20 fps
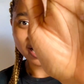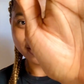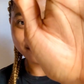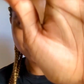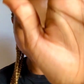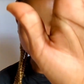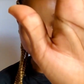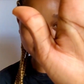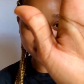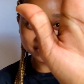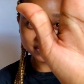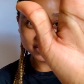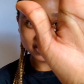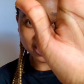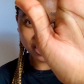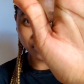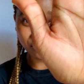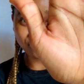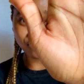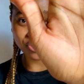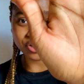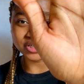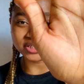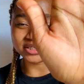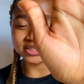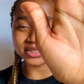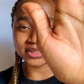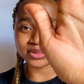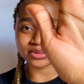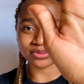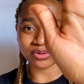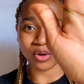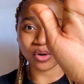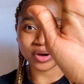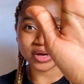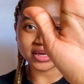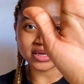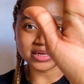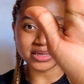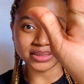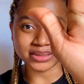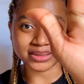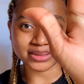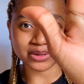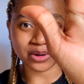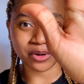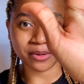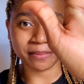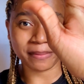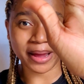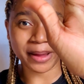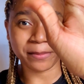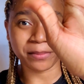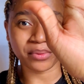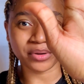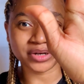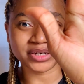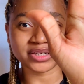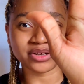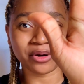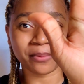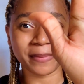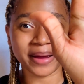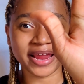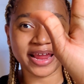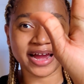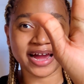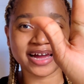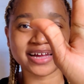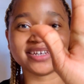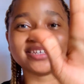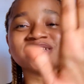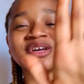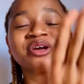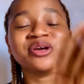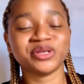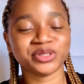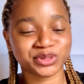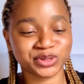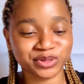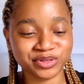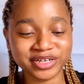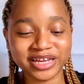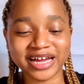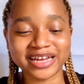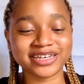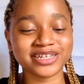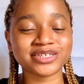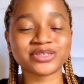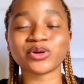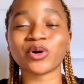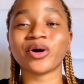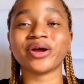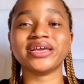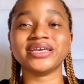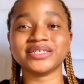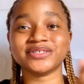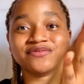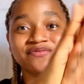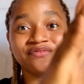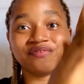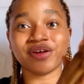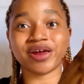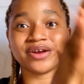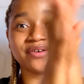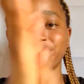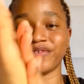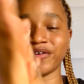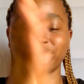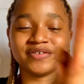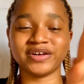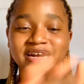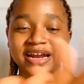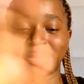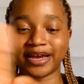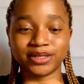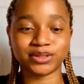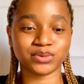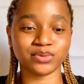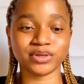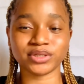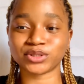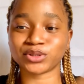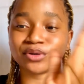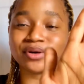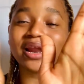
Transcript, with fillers: Have you, can you see how runny this oil is on my body, on my hand? So yeah, this oil is very, very lightweight.